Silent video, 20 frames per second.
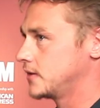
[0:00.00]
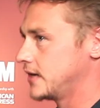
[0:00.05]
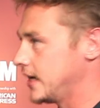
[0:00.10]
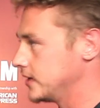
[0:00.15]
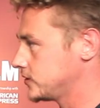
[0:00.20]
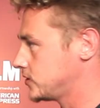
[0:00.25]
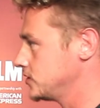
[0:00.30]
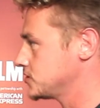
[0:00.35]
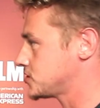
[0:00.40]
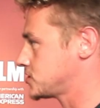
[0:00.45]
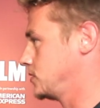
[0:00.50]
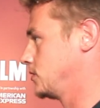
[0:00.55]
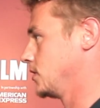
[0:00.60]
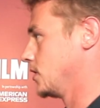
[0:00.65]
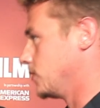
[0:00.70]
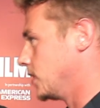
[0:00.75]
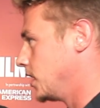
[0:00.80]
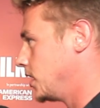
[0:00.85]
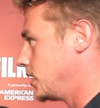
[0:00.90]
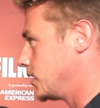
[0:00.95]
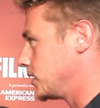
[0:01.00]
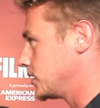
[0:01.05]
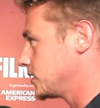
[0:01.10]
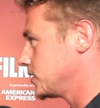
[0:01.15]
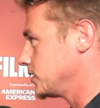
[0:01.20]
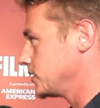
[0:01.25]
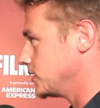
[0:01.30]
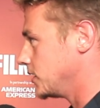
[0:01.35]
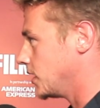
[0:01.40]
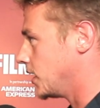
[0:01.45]
an actor, I still want to
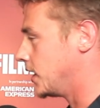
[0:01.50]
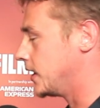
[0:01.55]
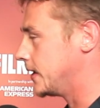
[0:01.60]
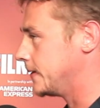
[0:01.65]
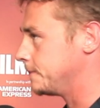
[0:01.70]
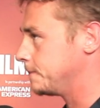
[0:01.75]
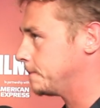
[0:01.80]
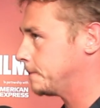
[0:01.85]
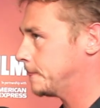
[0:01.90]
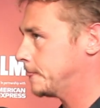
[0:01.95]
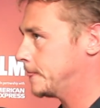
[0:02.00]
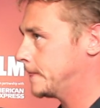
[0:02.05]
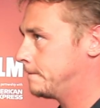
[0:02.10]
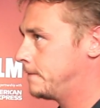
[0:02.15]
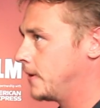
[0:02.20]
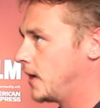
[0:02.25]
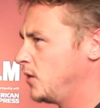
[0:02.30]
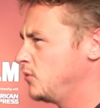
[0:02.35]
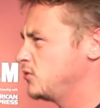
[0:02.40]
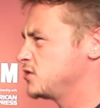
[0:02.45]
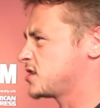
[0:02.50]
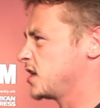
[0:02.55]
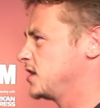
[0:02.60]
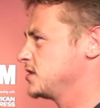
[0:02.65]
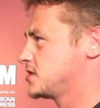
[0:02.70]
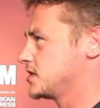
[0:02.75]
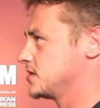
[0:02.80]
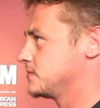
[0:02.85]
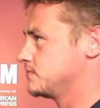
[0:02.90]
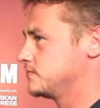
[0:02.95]
work. Yeah. Um, but I always
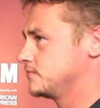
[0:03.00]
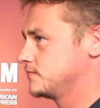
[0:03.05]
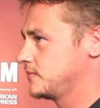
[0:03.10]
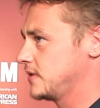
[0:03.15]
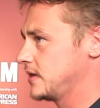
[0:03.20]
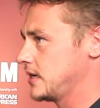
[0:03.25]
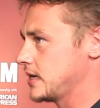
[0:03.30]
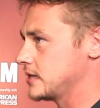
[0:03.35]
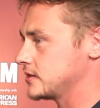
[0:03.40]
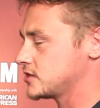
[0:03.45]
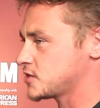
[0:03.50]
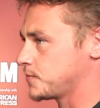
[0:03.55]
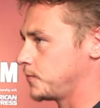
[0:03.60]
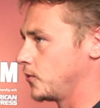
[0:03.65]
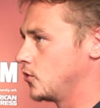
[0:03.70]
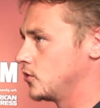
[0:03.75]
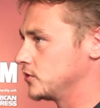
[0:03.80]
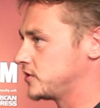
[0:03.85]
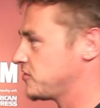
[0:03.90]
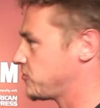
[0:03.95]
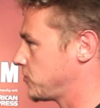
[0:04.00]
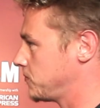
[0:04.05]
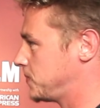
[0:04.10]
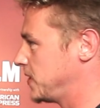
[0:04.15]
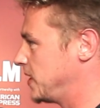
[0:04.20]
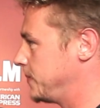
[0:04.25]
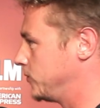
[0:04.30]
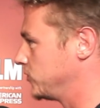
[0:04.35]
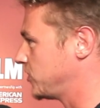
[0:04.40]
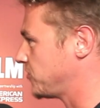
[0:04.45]
like to explore different
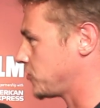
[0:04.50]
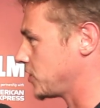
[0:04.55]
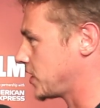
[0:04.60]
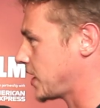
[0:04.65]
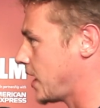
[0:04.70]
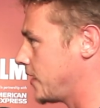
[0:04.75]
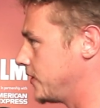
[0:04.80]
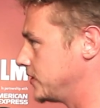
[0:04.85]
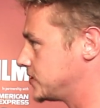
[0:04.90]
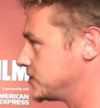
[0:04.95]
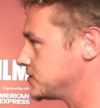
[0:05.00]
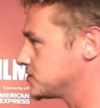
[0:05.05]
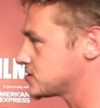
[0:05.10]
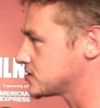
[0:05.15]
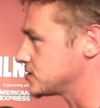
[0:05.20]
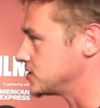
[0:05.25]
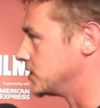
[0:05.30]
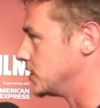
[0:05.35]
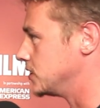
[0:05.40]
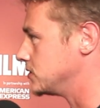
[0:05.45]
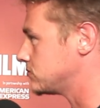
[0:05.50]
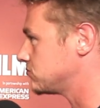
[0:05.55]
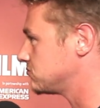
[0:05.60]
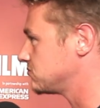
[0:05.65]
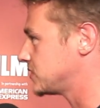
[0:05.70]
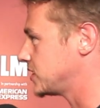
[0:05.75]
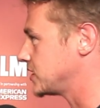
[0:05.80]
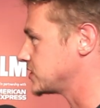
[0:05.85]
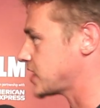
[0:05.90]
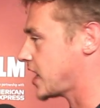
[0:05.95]
people, different characters, you know,
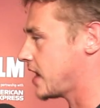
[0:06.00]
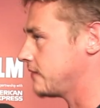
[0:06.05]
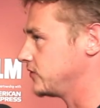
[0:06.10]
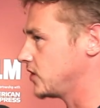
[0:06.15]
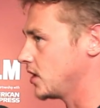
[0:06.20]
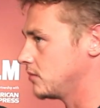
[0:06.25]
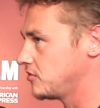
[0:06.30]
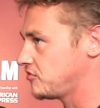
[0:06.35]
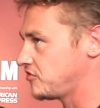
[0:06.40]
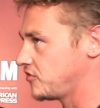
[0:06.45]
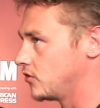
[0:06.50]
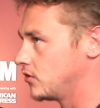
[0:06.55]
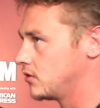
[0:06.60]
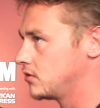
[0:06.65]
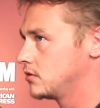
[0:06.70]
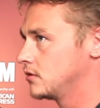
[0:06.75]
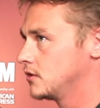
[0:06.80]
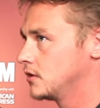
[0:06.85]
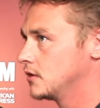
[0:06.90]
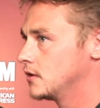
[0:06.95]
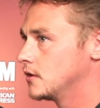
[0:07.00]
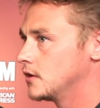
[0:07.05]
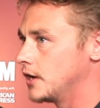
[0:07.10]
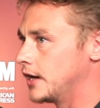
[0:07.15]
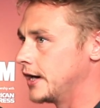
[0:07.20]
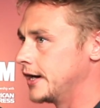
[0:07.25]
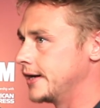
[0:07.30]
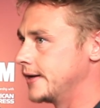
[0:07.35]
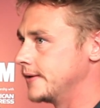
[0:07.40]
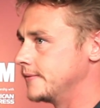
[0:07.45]
things I haven't done before.
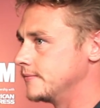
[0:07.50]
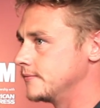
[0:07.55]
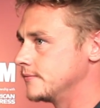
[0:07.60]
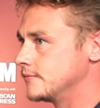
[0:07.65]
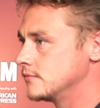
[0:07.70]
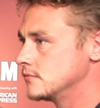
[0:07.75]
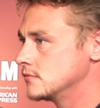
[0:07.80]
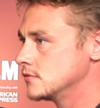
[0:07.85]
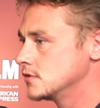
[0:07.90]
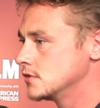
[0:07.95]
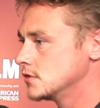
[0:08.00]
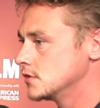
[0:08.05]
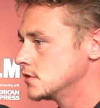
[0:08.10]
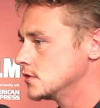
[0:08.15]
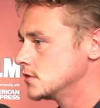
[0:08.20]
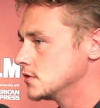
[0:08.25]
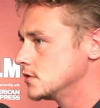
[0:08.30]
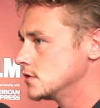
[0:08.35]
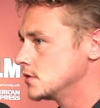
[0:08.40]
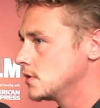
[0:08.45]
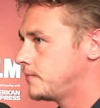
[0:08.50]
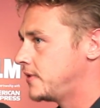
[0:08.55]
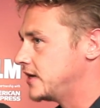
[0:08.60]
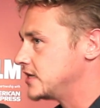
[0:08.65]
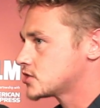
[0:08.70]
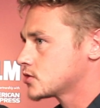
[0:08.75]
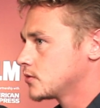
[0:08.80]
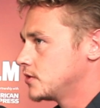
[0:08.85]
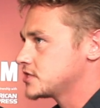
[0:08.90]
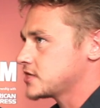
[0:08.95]
Um, But
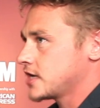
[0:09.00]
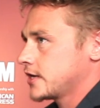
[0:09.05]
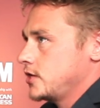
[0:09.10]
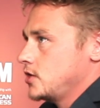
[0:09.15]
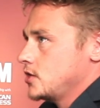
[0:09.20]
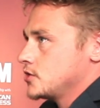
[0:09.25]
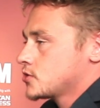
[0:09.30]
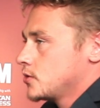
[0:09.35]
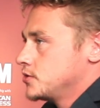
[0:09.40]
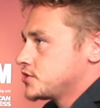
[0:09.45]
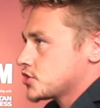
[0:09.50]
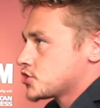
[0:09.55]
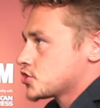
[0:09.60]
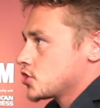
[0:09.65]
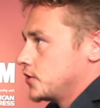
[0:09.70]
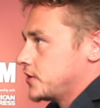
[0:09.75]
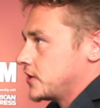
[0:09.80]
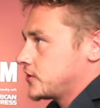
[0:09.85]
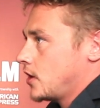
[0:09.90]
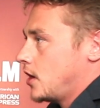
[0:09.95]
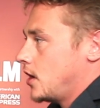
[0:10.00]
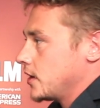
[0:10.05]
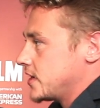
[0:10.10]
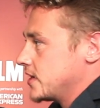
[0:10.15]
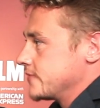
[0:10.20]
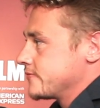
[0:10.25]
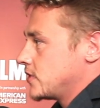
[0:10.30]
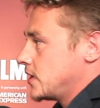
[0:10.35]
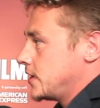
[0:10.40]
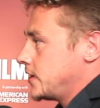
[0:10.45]
it's always like, it's always a shot in the dark.
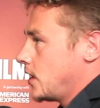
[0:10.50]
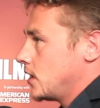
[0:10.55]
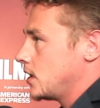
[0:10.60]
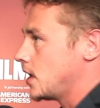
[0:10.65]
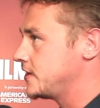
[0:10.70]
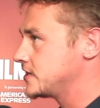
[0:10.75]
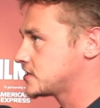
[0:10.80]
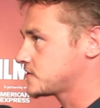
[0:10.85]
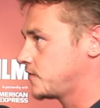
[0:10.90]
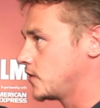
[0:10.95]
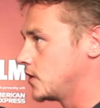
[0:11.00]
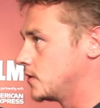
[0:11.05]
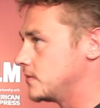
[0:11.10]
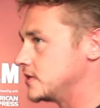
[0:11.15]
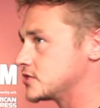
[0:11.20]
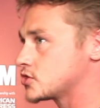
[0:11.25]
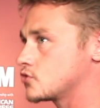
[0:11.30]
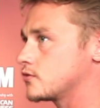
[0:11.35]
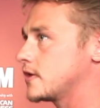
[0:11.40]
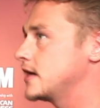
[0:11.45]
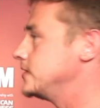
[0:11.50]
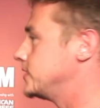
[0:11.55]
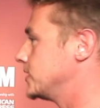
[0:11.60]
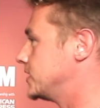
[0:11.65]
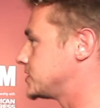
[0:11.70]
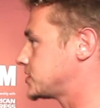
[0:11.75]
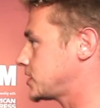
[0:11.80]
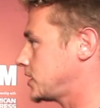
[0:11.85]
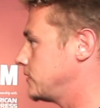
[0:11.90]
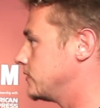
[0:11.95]
You never really know. Like this film is great
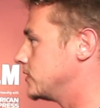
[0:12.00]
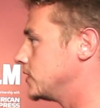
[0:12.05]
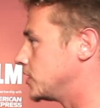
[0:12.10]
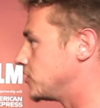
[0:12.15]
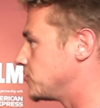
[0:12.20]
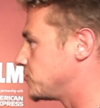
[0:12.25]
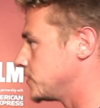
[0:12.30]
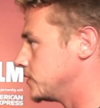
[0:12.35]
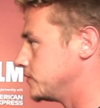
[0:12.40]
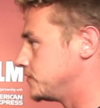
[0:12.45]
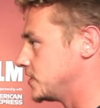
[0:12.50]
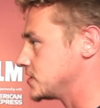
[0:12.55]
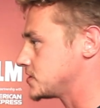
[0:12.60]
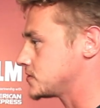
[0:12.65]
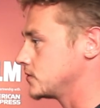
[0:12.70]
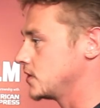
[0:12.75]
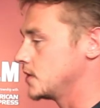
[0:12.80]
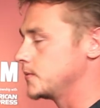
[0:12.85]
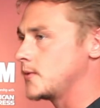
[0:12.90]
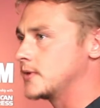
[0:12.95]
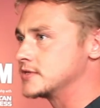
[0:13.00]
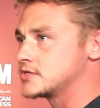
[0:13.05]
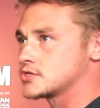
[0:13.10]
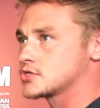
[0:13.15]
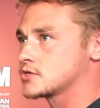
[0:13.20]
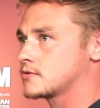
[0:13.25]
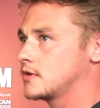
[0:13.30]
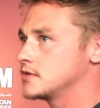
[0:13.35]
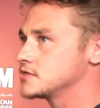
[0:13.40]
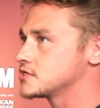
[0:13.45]
that it's here at London Film Festival, that we went to
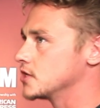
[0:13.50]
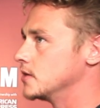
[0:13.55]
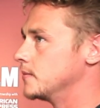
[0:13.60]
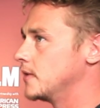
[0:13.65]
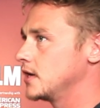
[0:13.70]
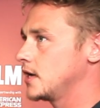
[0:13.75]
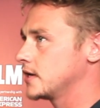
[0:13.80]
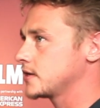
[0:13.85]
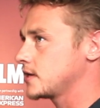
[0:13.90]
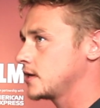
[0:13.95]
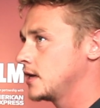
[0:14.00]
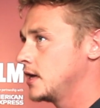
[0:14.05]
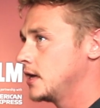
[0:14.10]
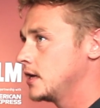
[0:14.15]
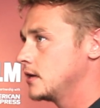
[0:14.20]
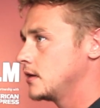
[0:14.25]
Toronto, but like,